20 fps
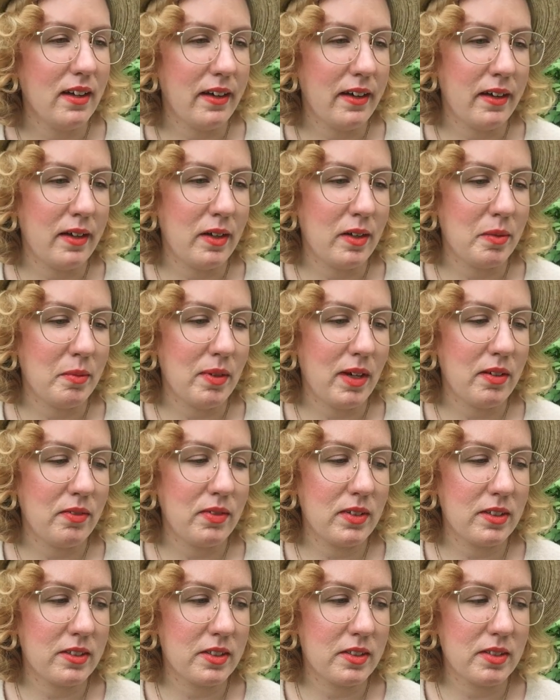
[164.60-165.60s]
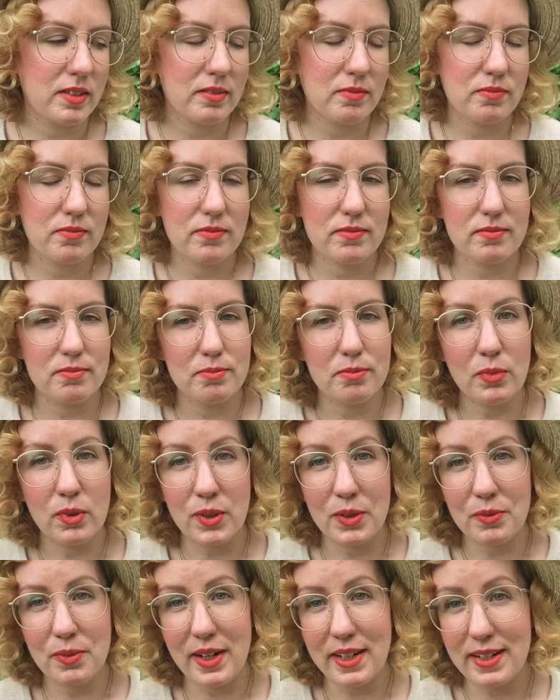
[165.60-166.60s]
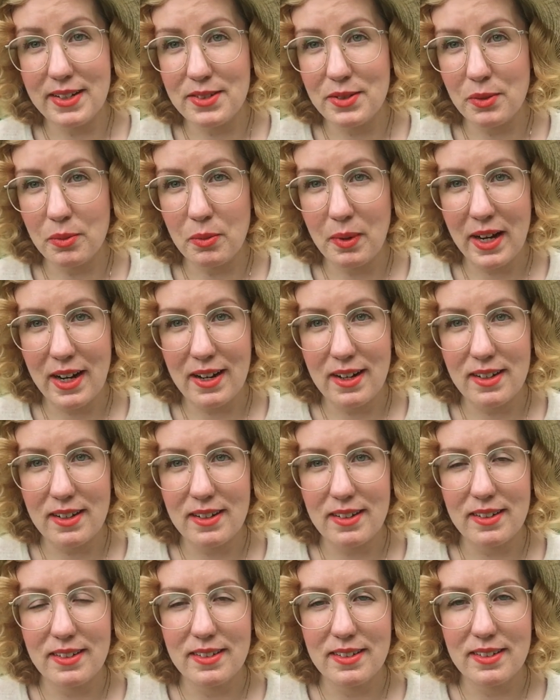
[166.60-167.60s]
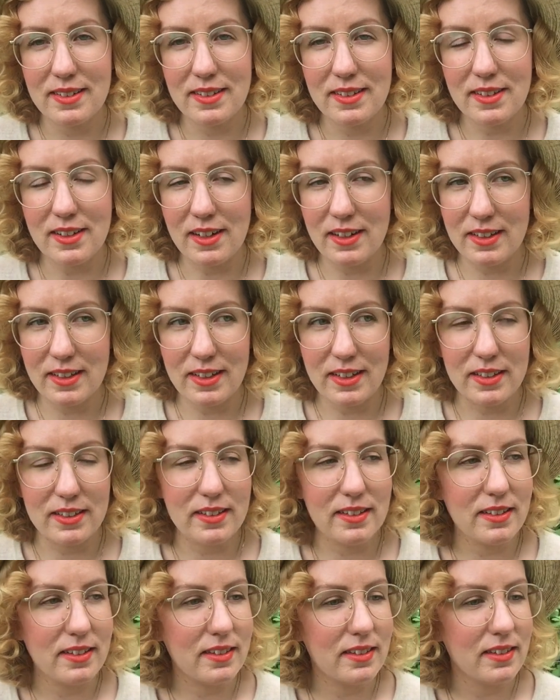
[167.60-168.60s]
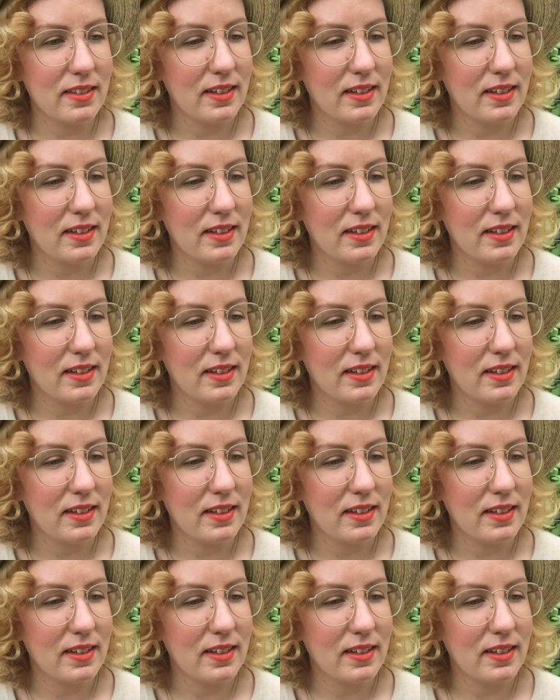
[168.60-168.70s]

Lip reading: I've looked at more ready-to-wear cardigans,